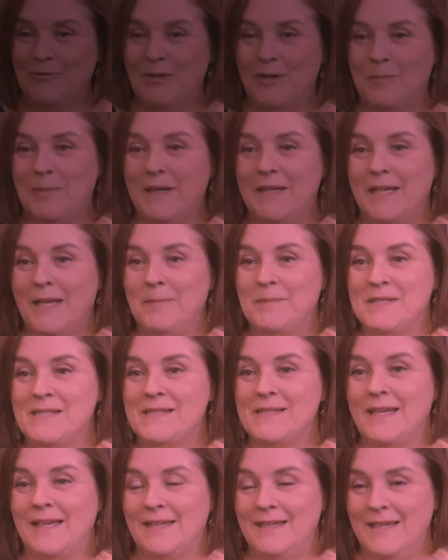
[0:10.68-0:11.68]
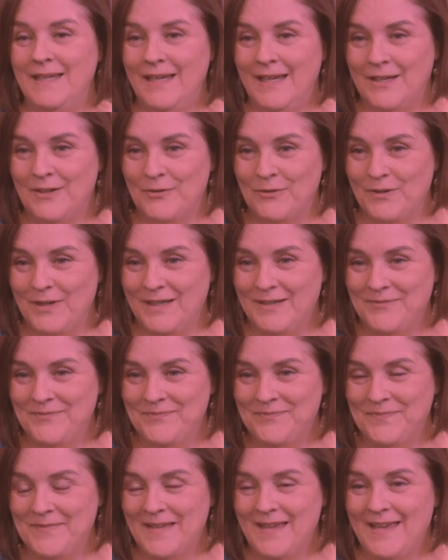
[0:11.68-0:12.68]
Well, my name is Sandy Henry,
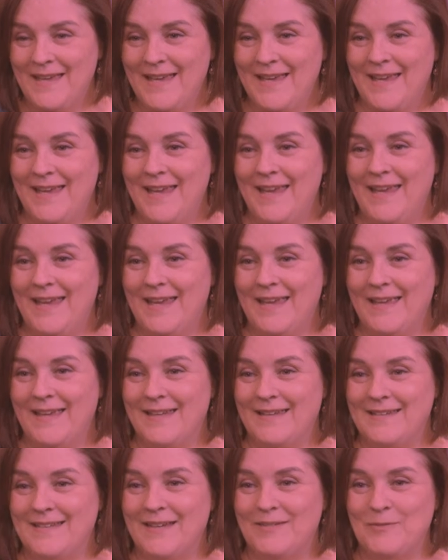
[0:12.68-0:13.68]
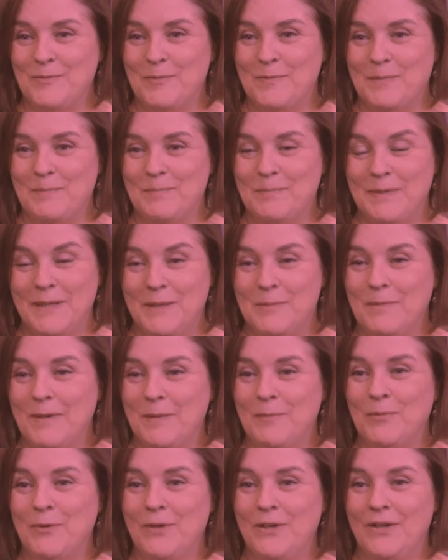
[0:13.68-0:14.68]
and I've been a
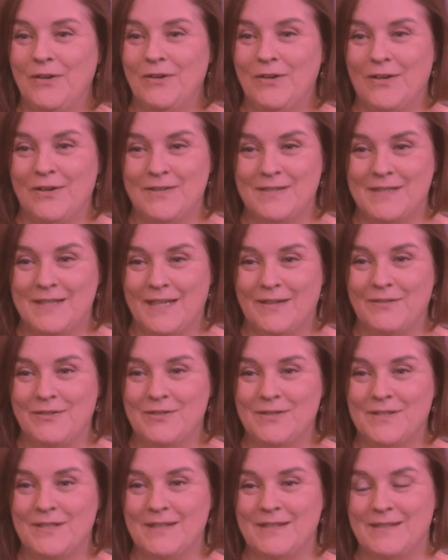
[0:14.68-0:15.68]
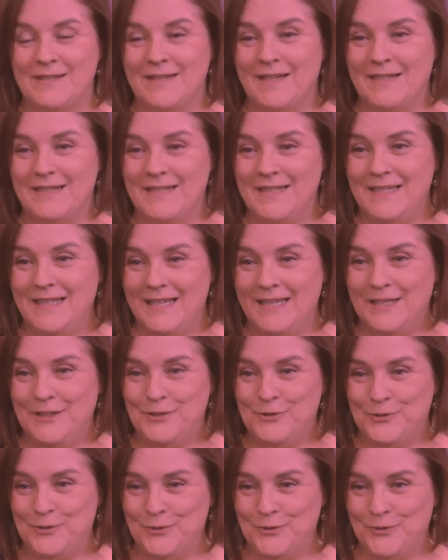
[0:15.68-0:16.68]
member here at Our Savior since
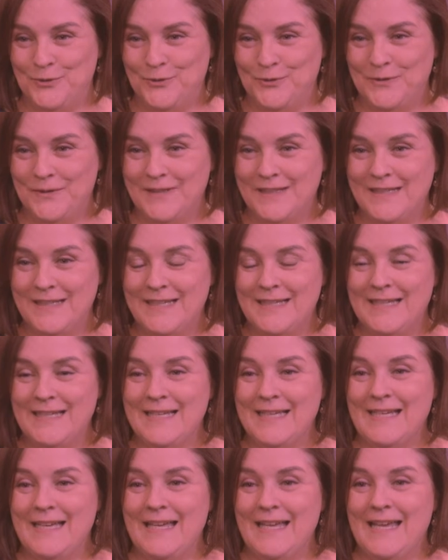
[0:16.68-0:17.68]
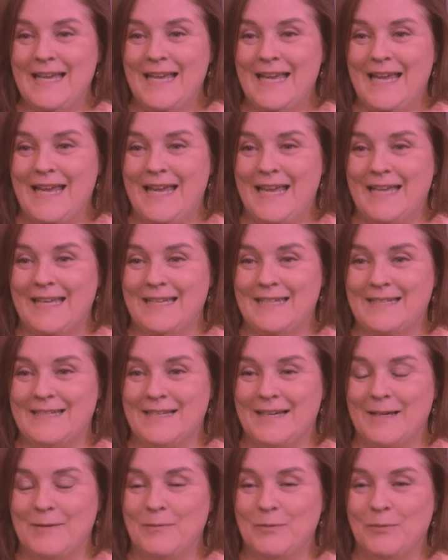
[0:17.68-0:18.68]
1982, and
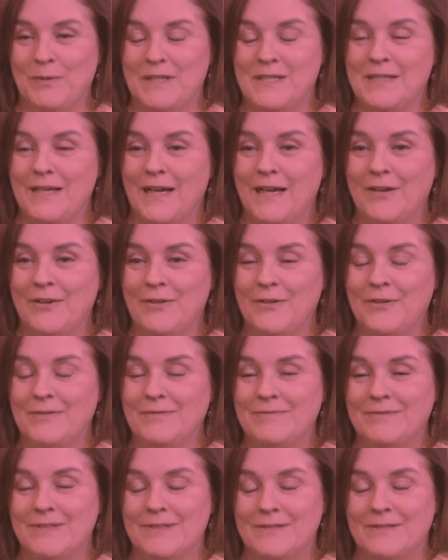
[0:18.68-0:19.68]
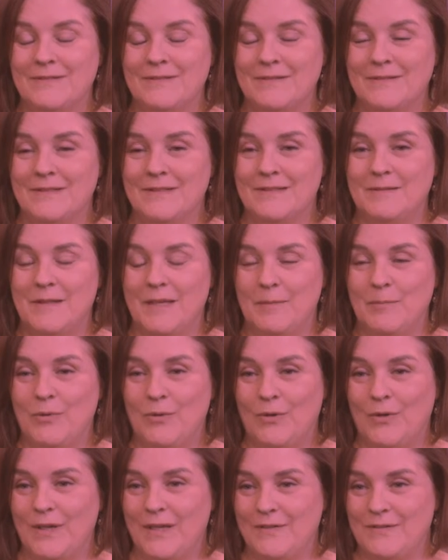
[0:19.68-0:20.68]
I'm a retired
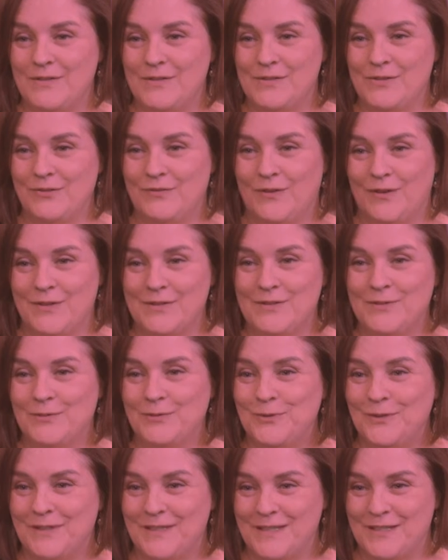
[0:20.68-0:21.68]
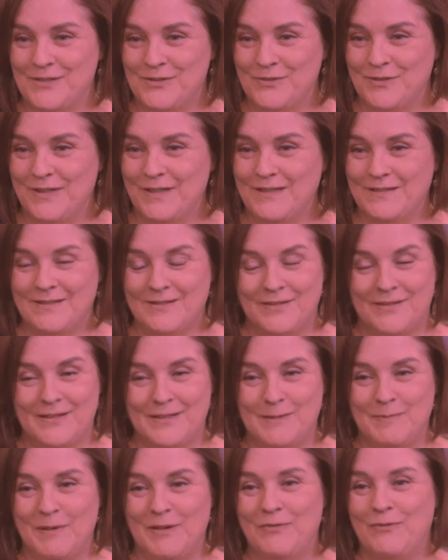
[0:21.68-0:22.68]
employee of the Sioux Falls School District, so
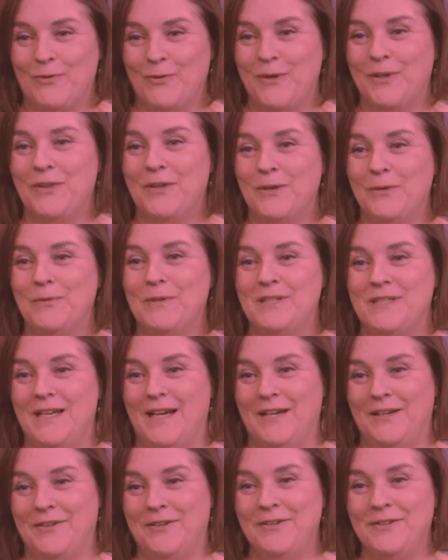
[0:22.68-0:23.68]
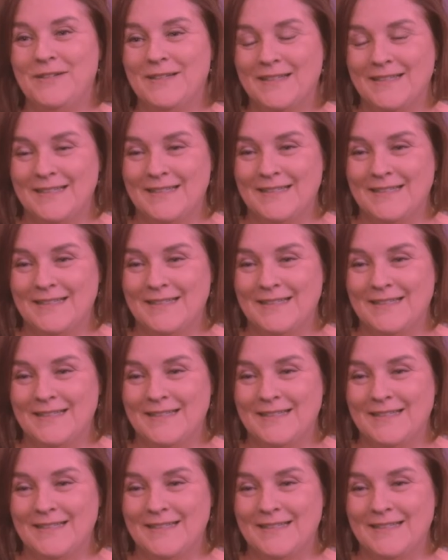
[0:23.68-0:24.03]
this is my fourth year retired,